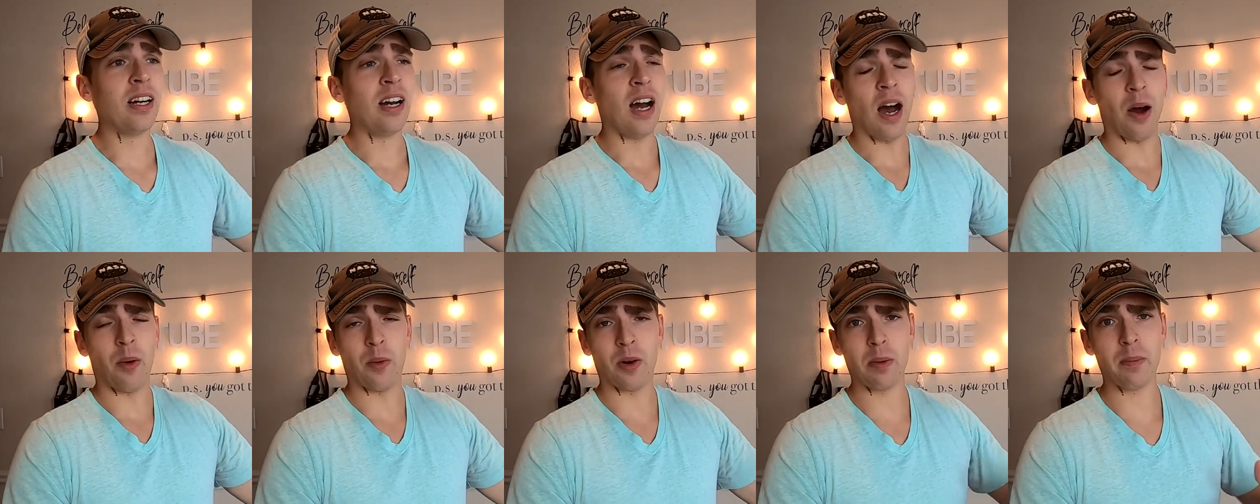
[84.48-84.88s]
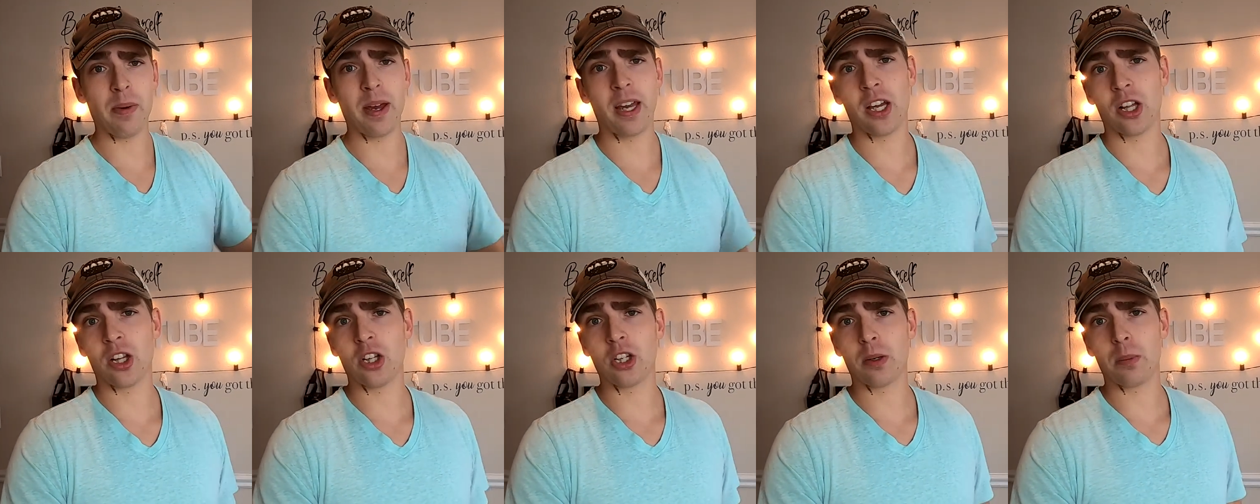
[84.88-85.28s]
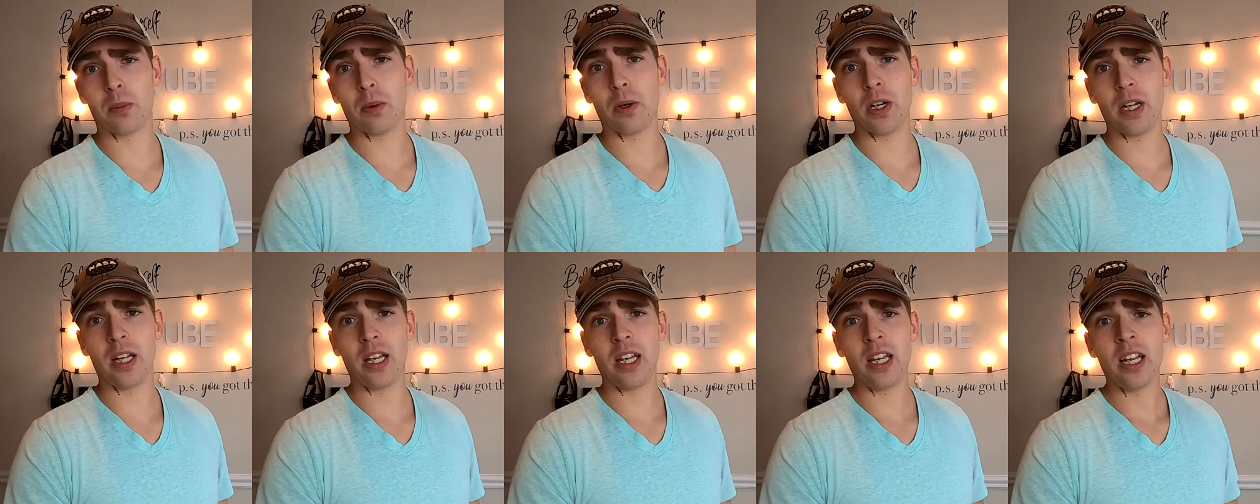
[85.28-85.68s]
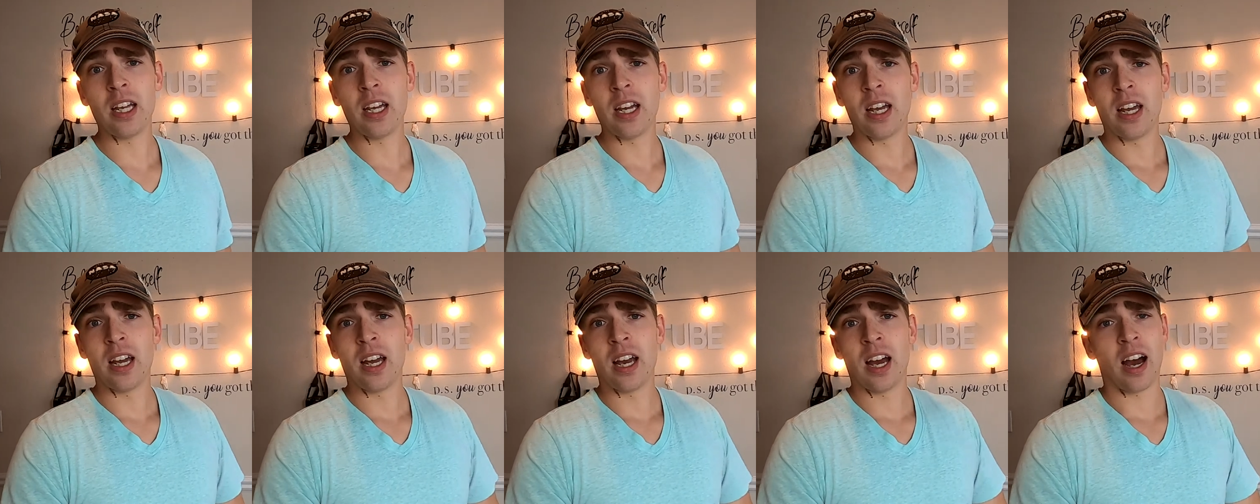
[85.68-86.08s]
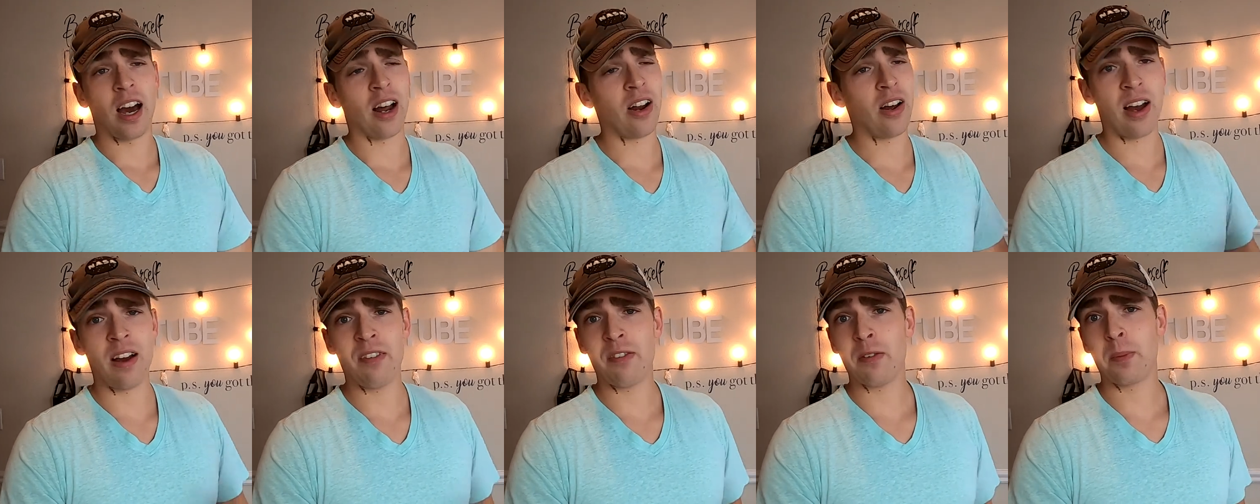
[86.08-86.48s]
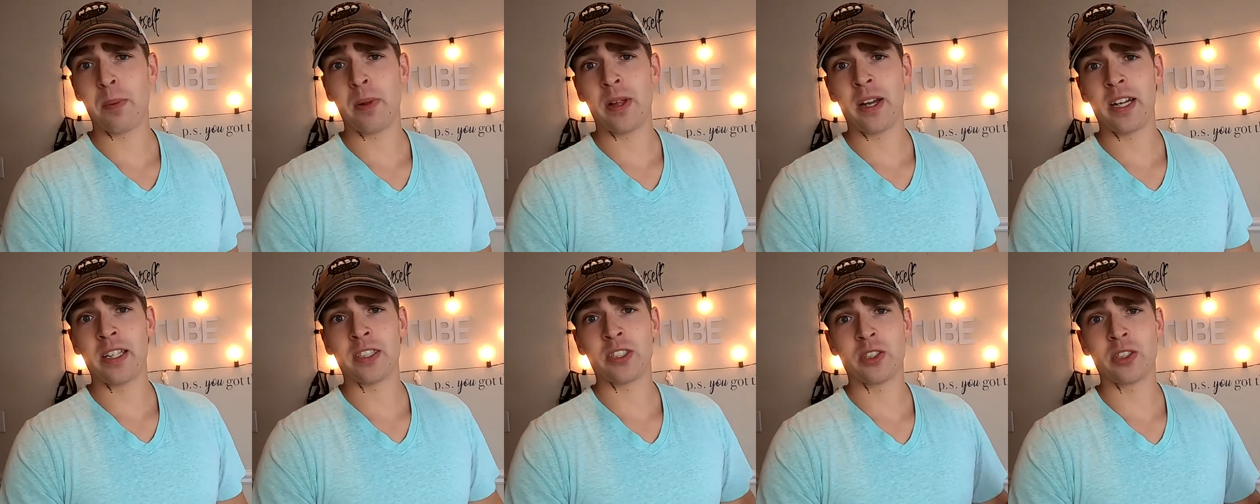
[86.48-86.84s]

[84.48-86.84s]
I want to make it look pretty. I don't have a plan,